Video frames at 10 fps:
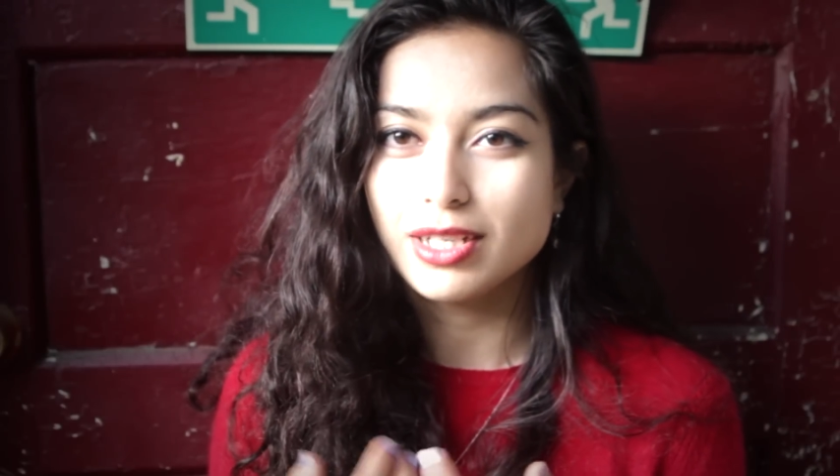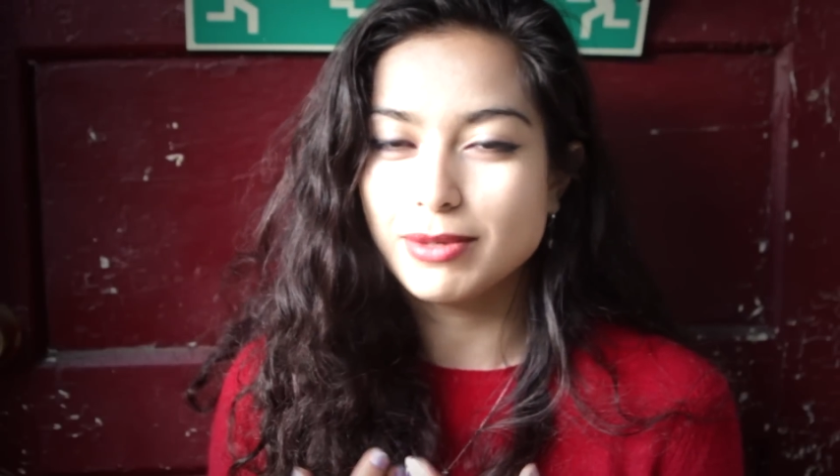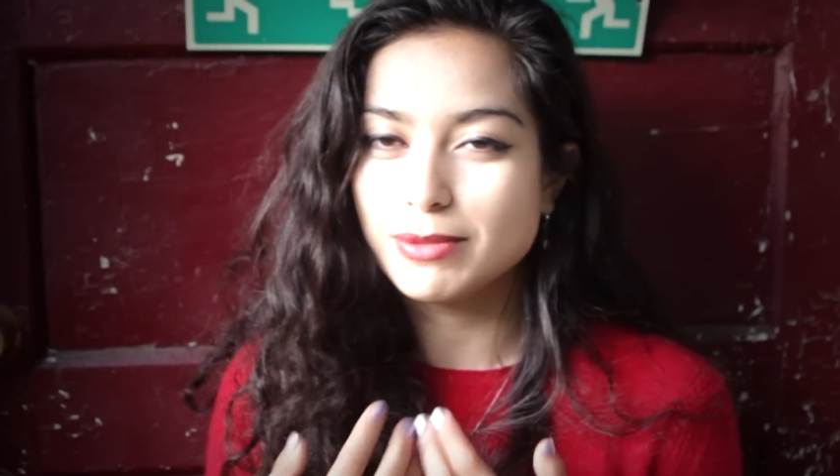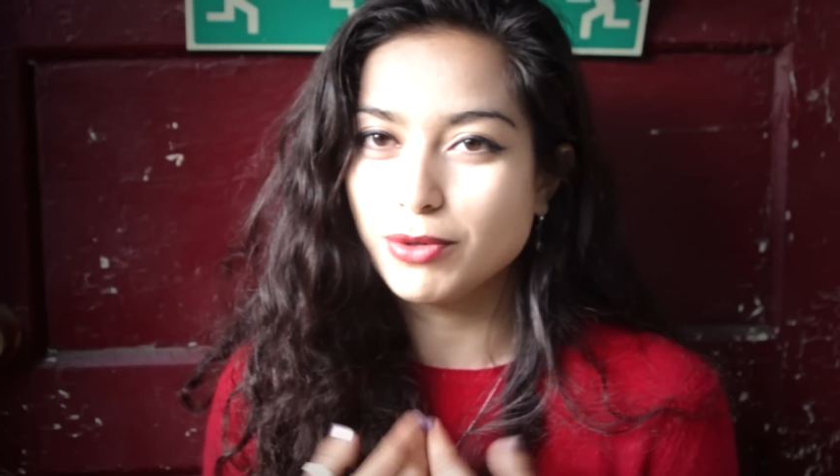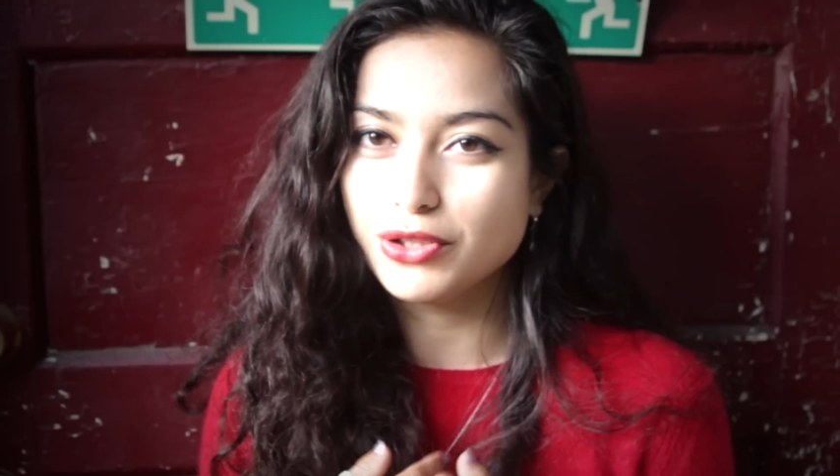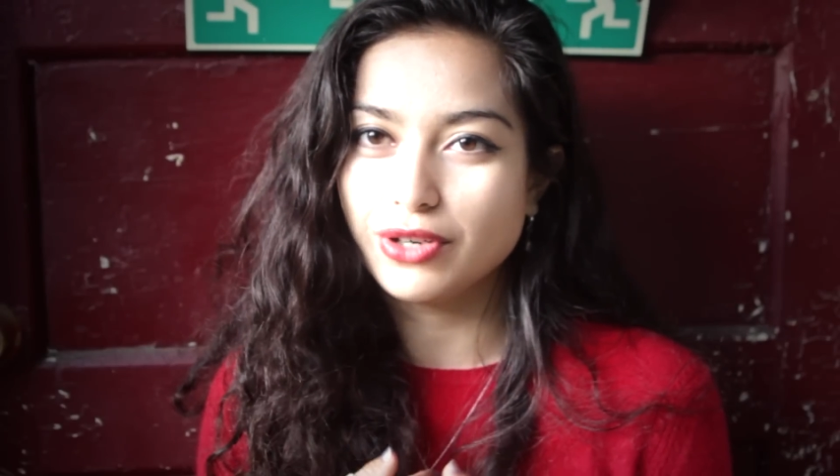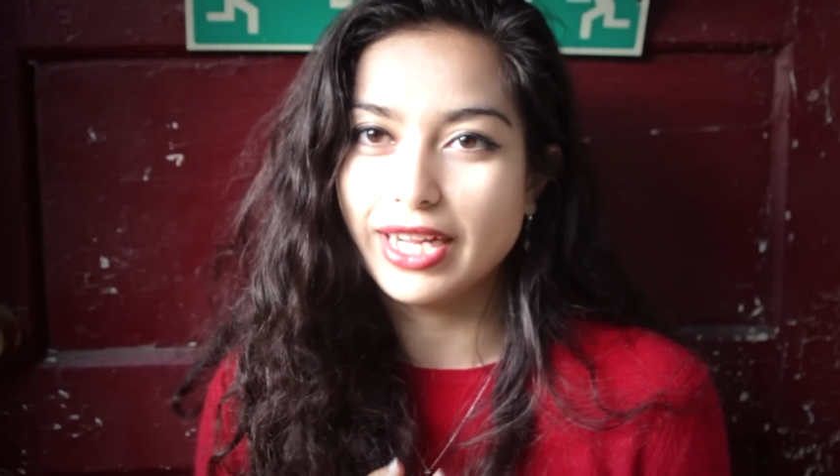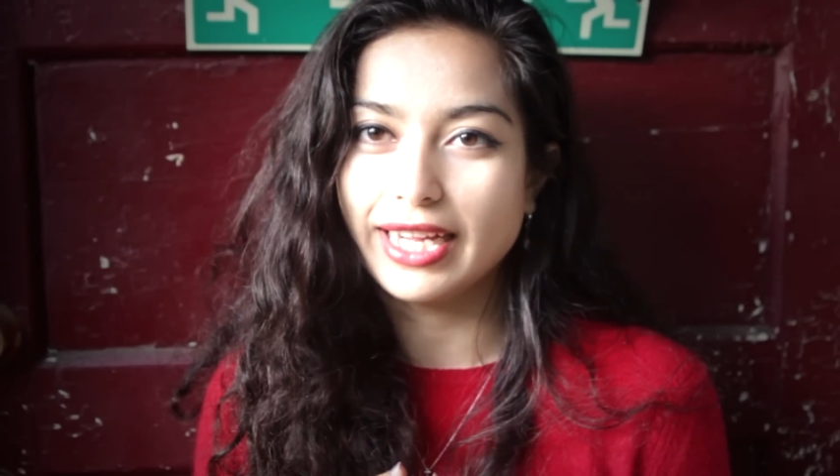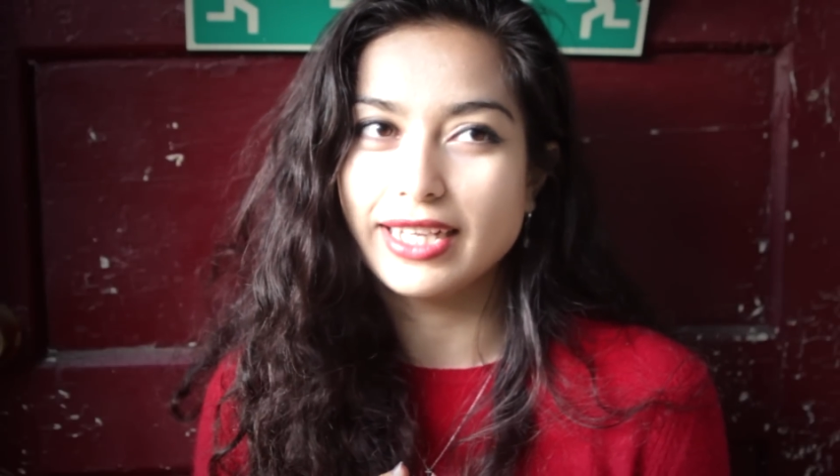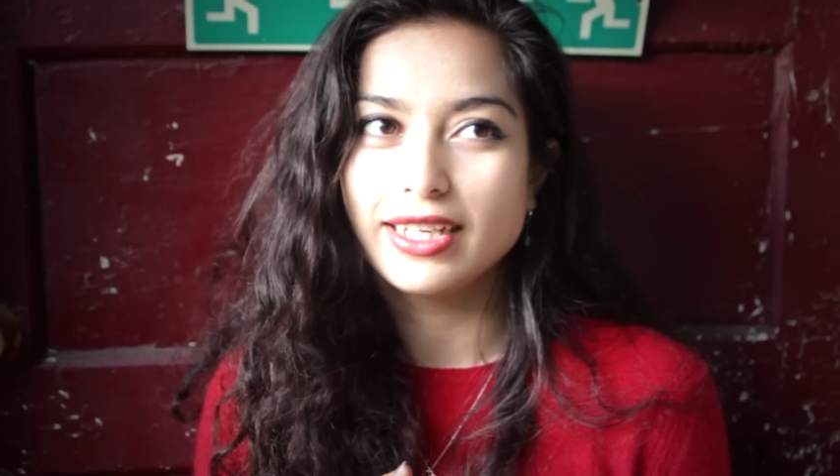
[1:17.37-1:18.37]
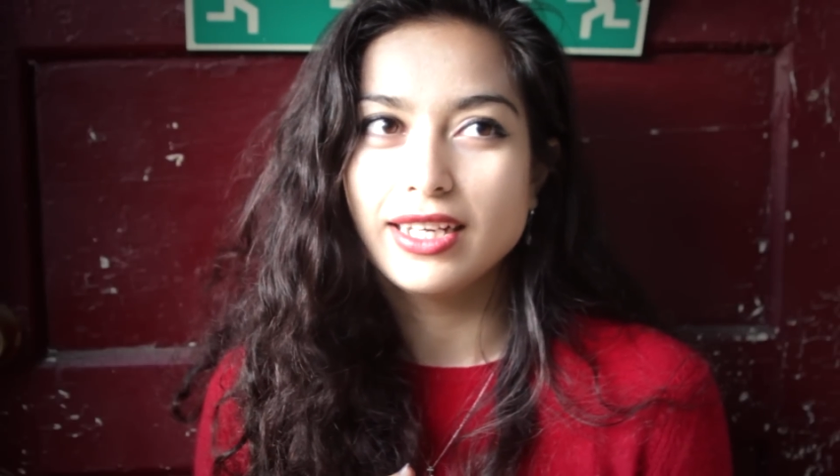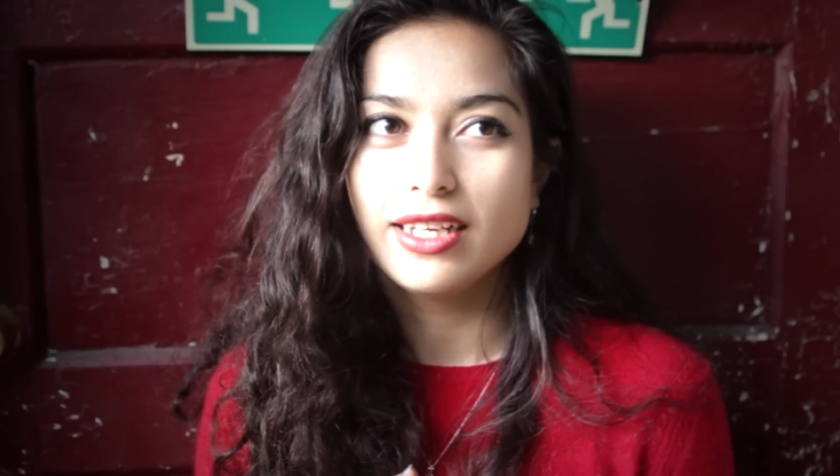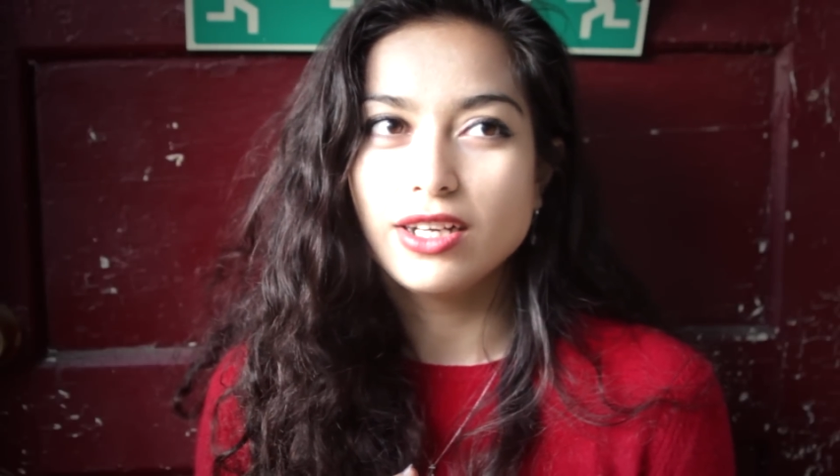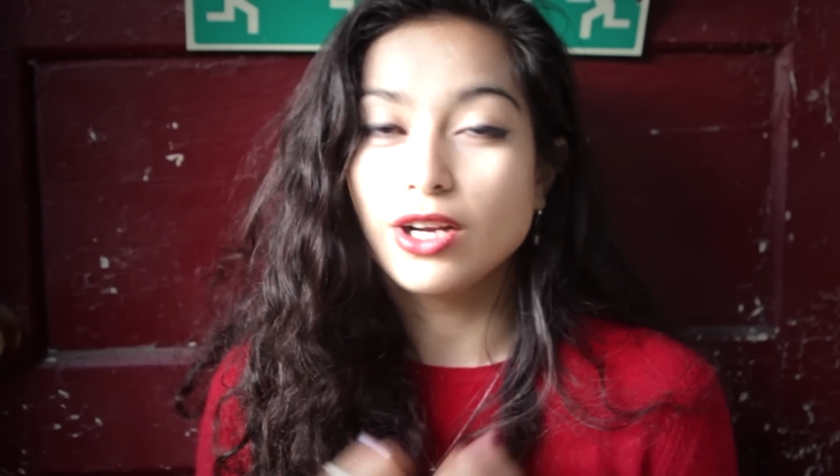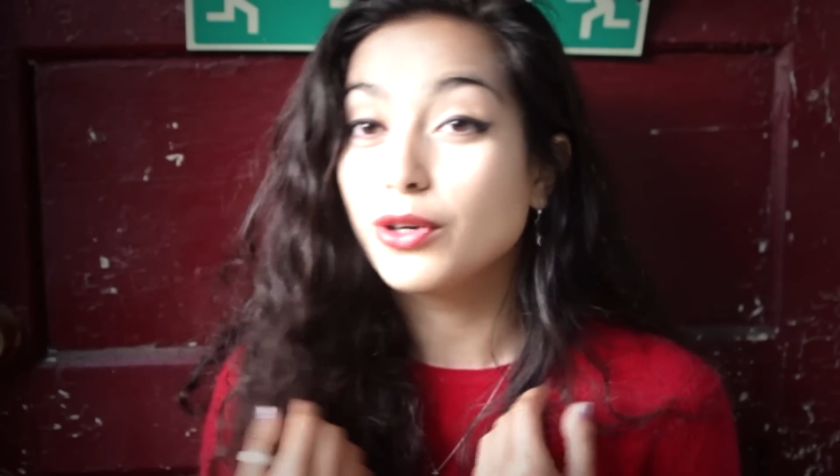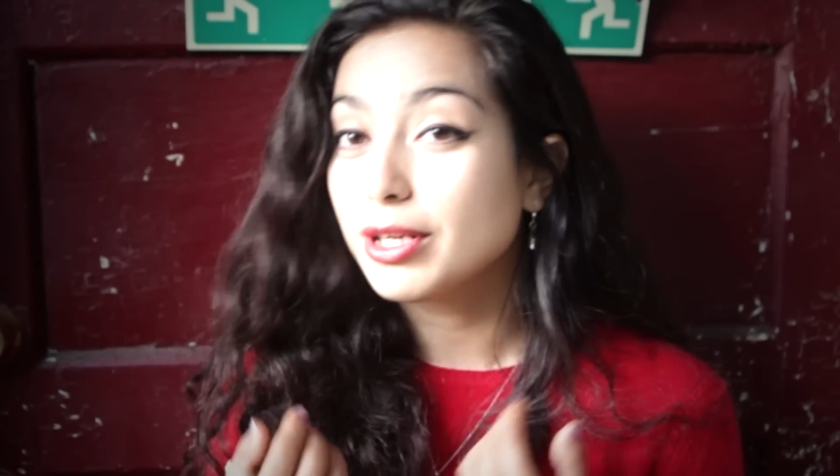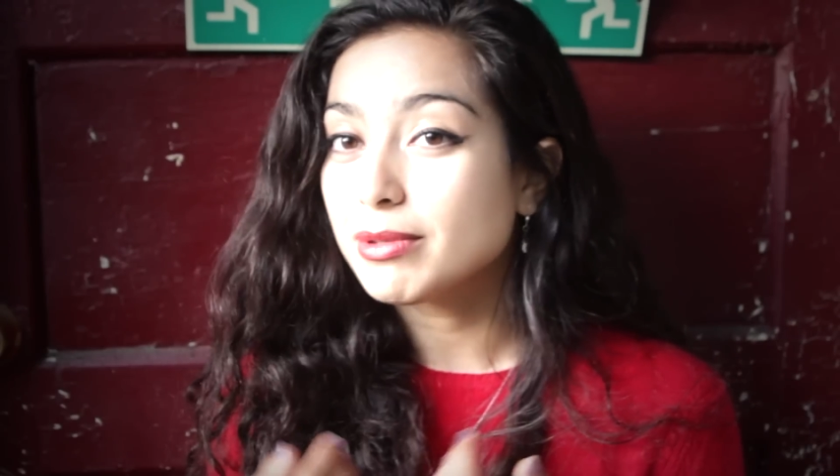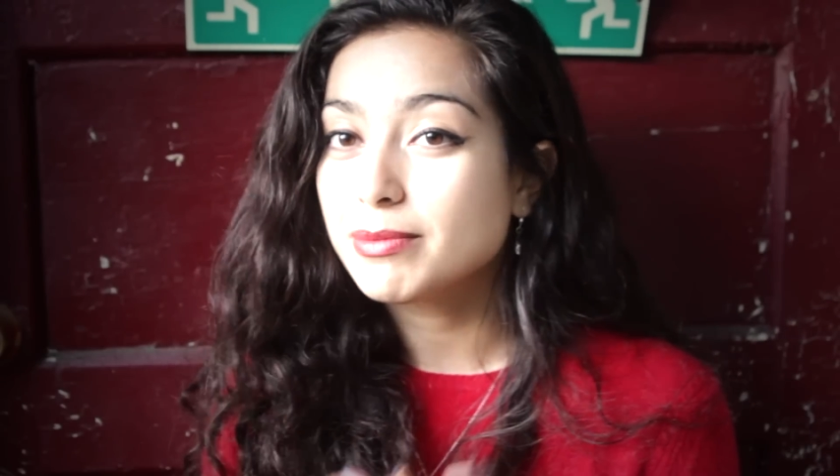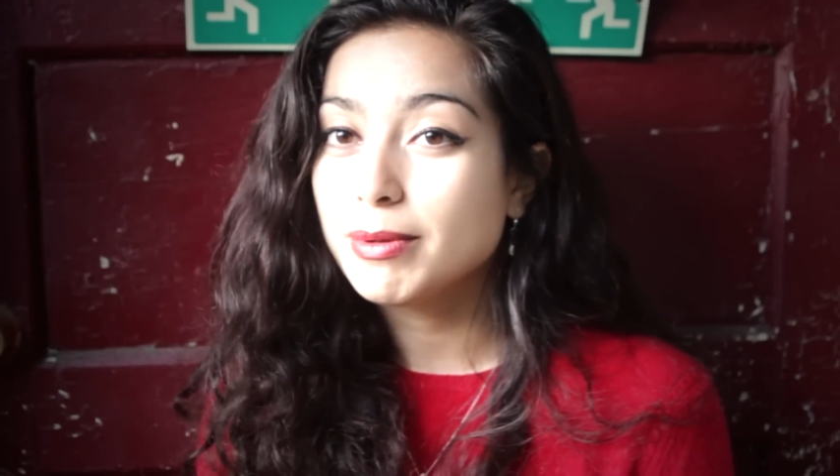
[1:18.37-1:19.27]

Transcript: Kiribati